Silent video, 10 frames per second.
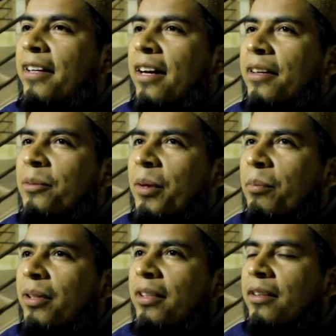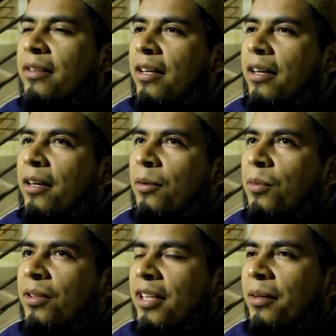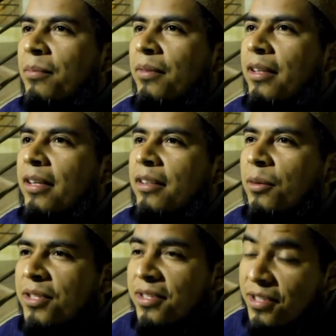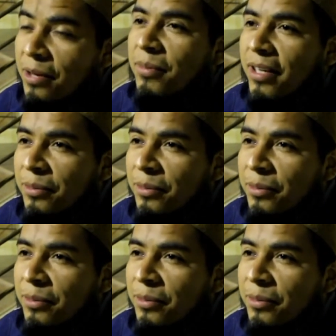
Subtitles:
I remember that one time, that was a summer.